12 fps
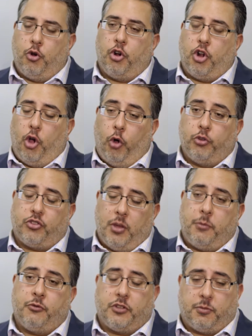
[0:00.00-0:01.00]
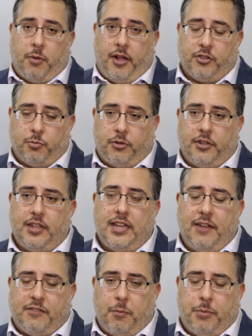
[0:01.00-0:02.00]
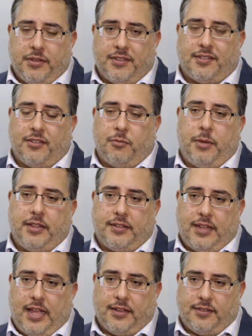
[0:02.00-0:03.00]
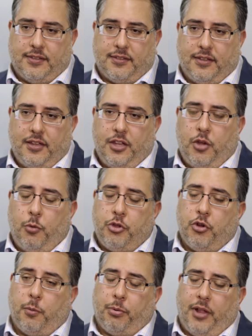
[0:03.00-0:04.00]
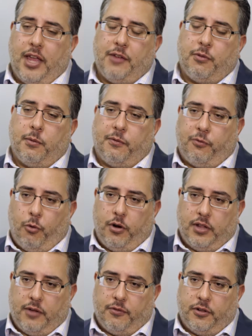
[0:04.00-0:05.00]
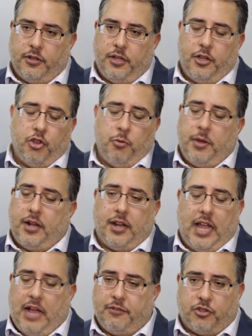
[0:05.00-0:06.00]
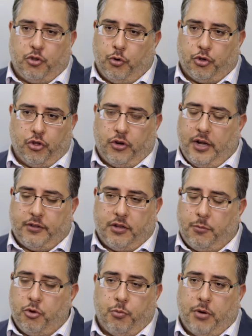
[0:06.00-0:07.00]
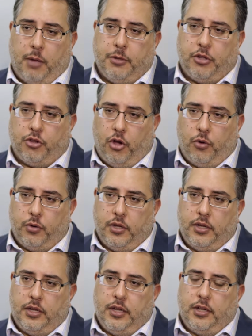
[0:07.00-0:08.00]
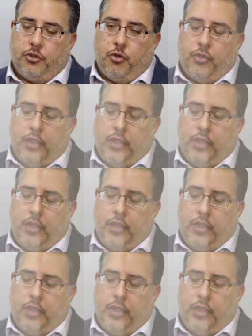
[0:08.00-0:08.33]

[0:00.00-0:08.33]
order to hold someone responsible if the business doesn't pay the taxes. When you're applying from a foreign level, you may not have a social or IT number. You probably don't. So